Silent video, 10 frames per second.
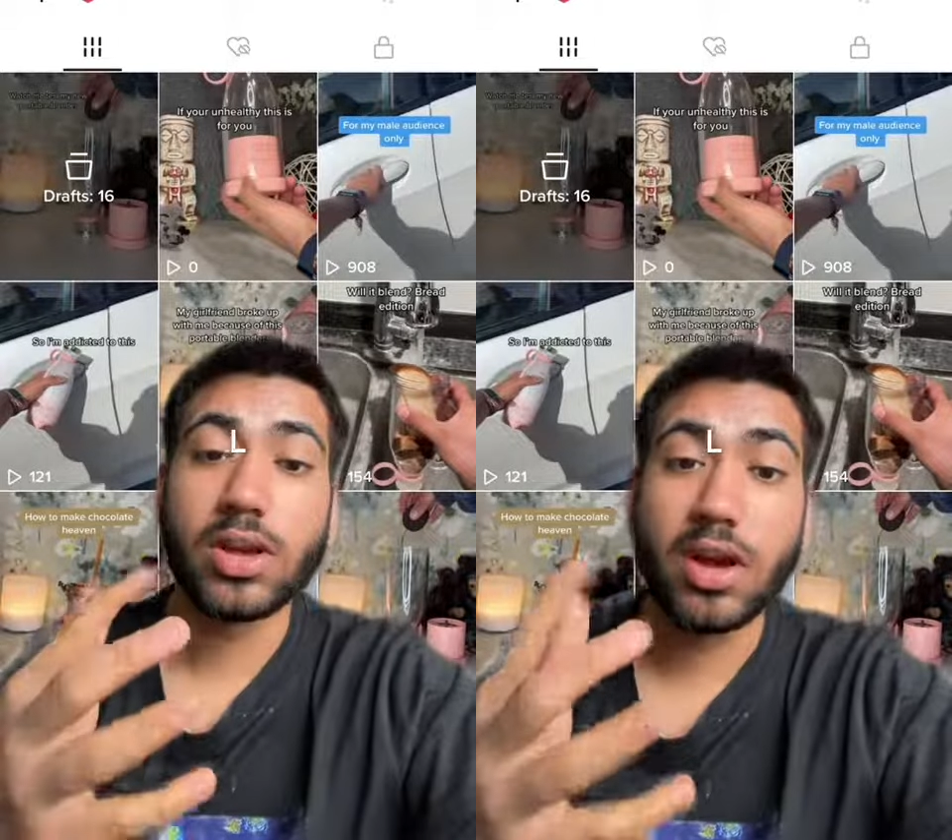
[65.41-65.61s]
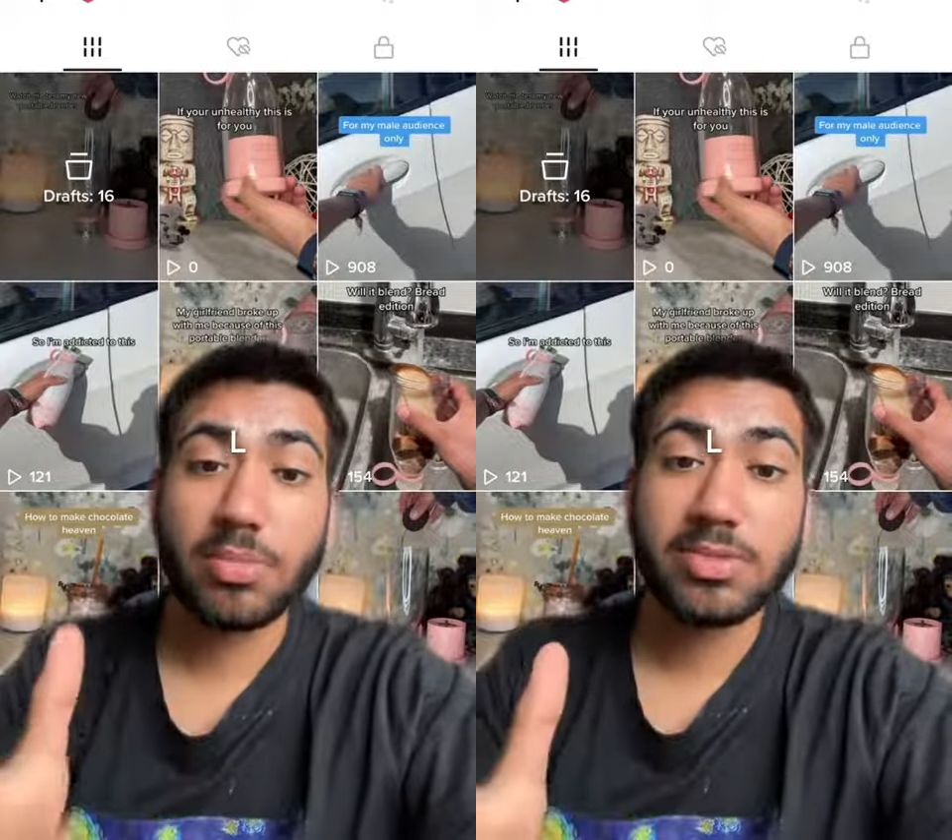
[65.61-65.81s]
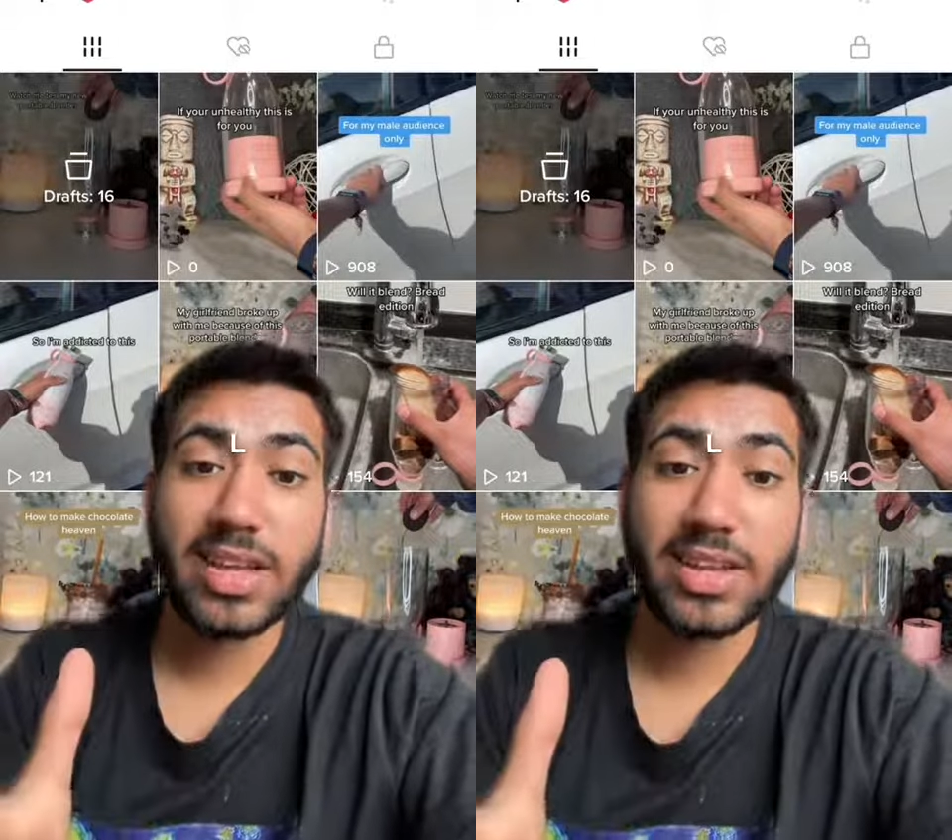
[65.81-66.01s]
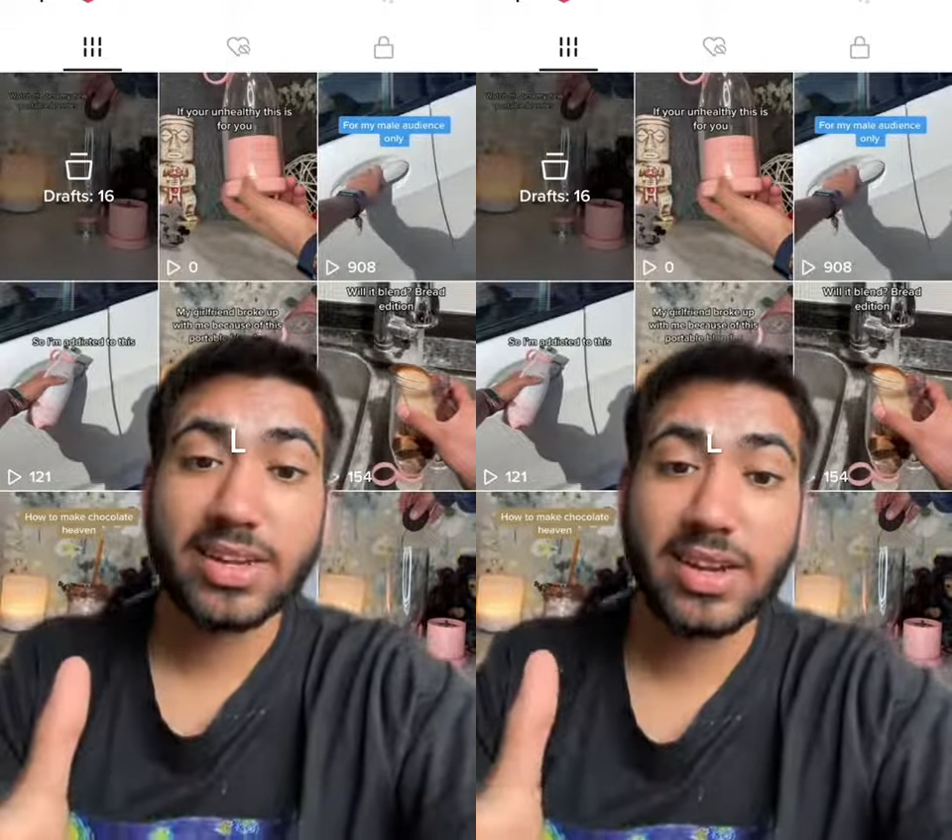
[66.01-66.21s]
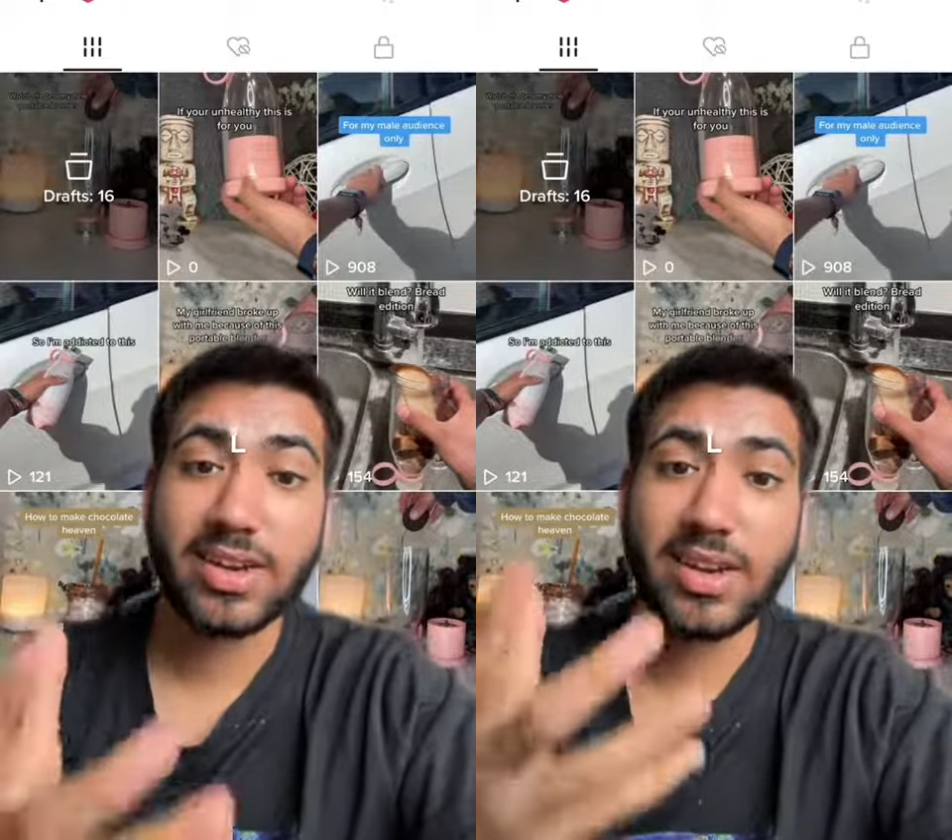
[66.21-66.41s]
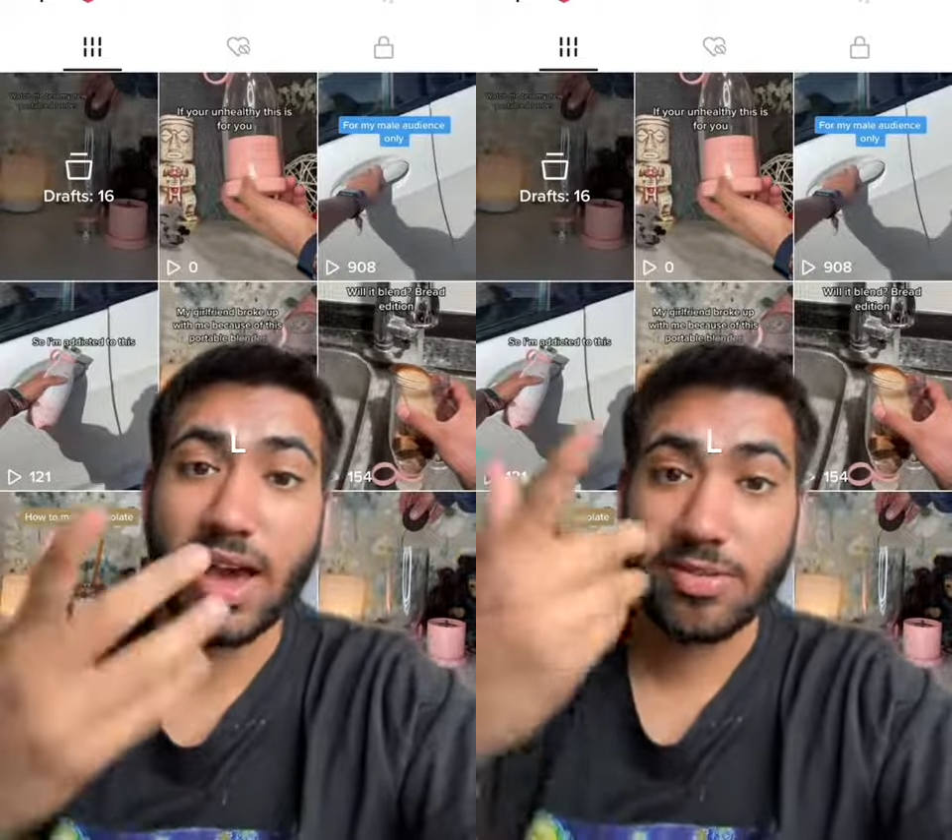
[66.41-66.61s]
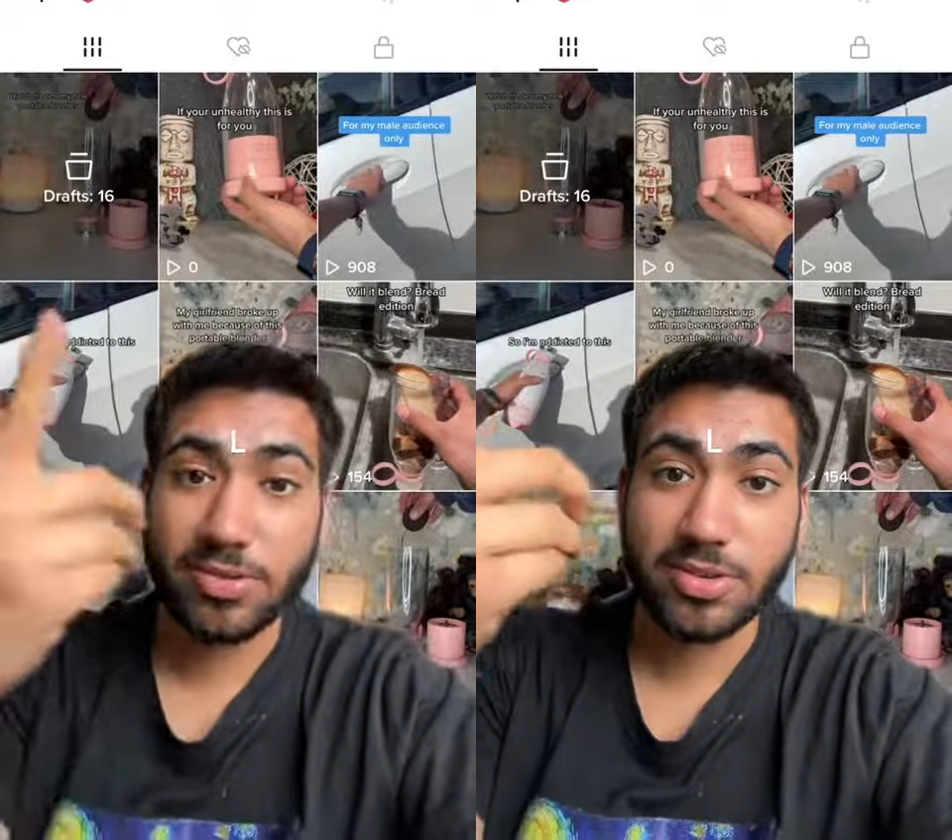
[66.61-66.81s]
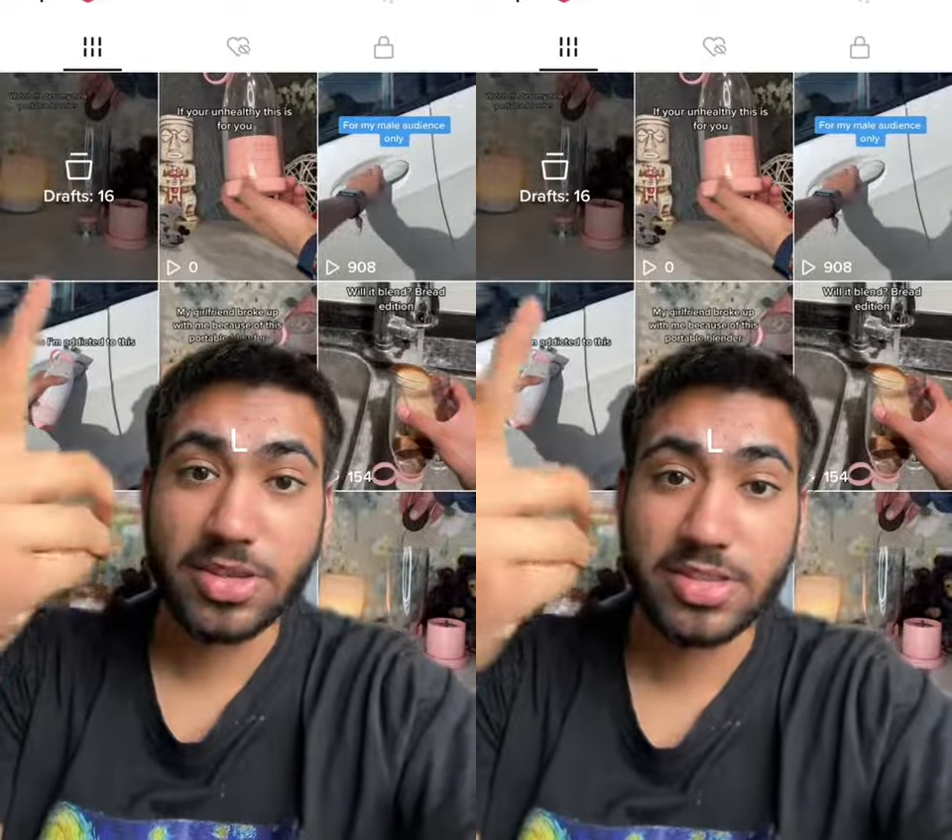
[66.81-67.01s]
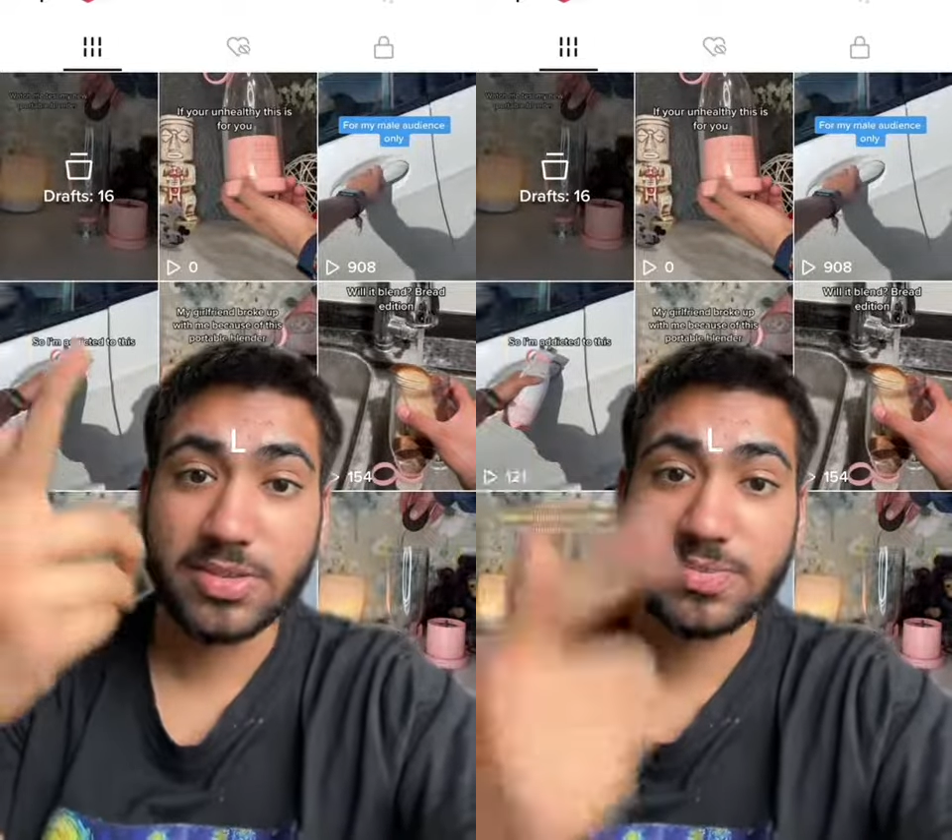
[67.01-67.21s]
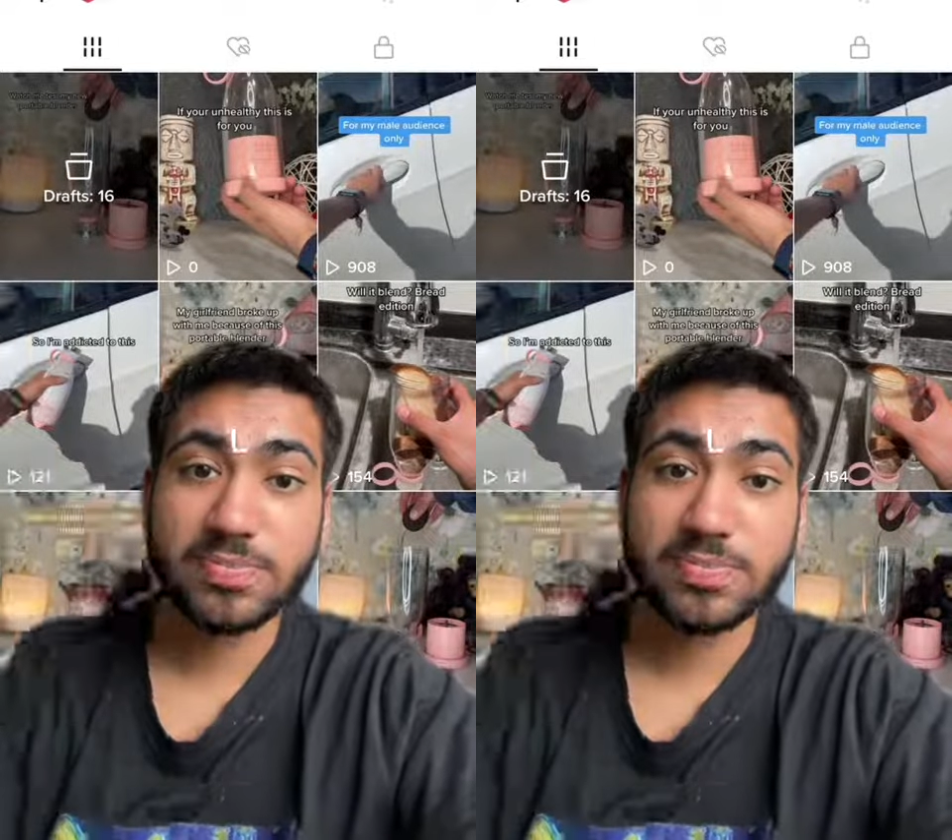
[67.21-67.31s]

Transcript: update after this.